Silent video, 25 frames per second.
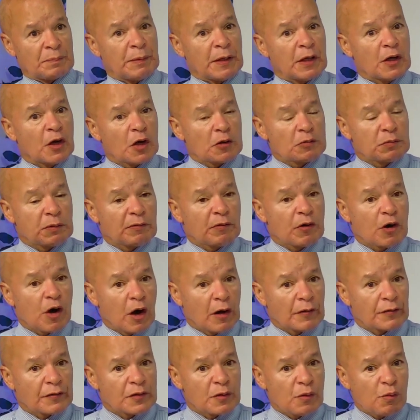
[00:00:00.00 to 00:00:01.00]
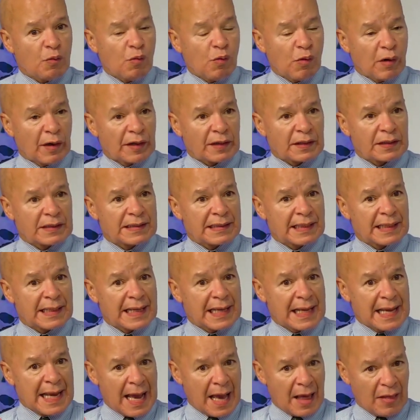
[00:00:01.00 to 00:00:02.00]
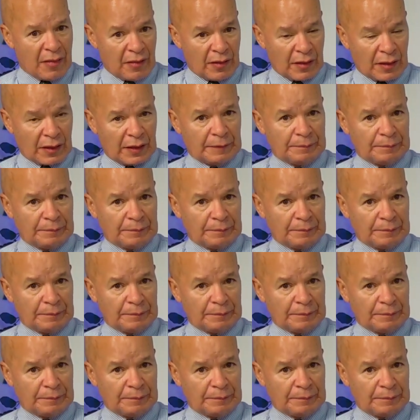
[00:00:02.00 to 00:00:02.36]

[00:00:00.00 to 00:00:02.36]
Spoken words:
because we've got to work together.